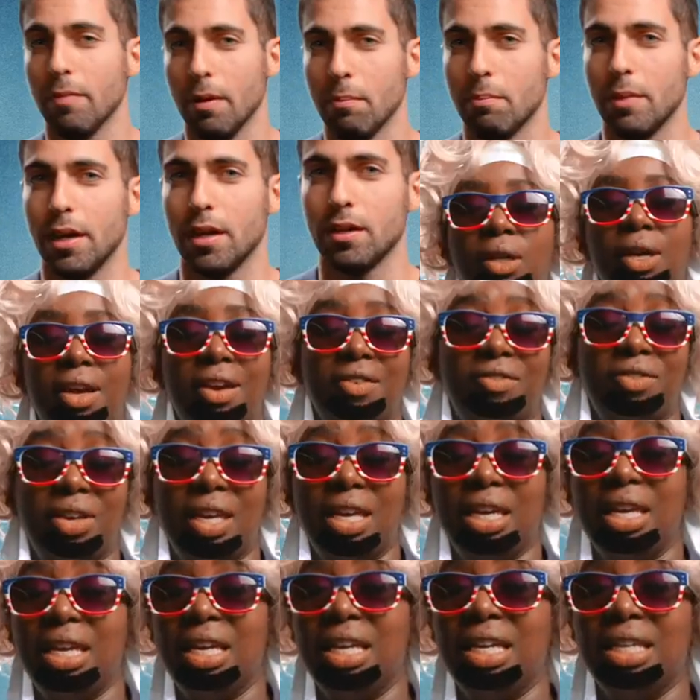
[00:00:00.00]
i
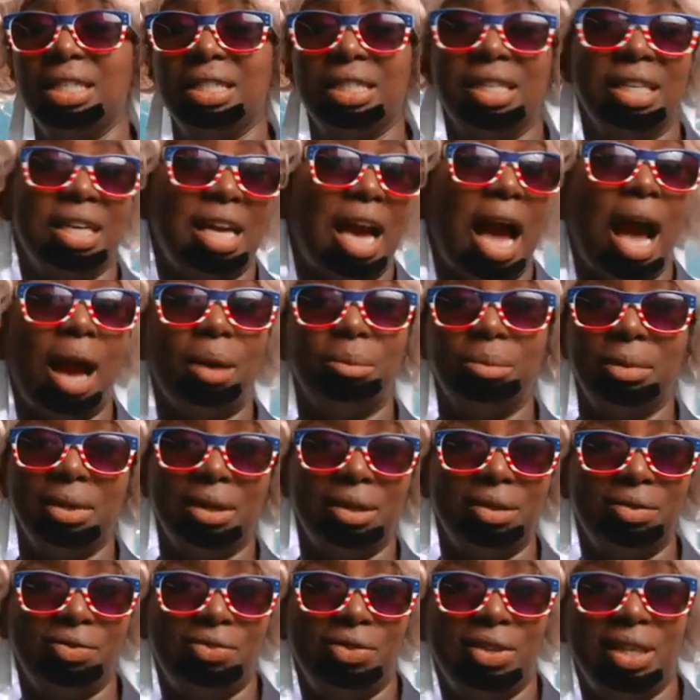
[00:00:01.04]
Be Easy got me
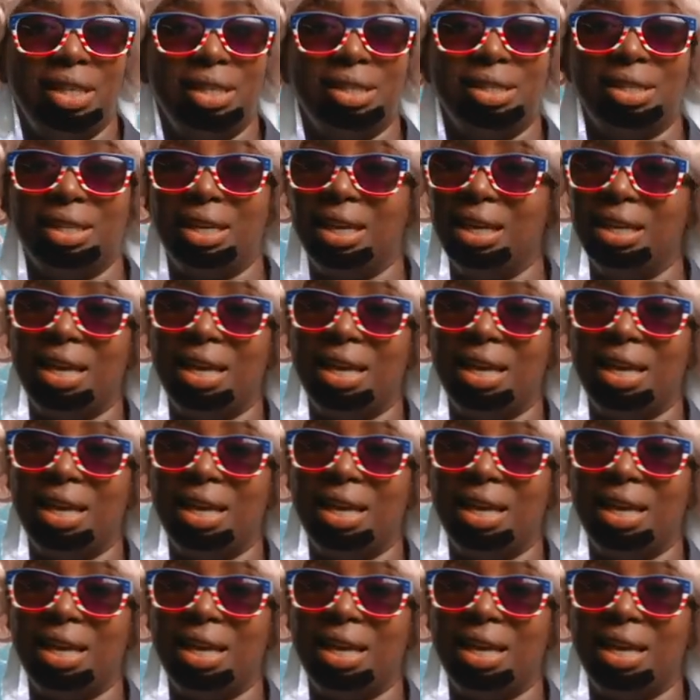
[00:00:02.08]
a visa,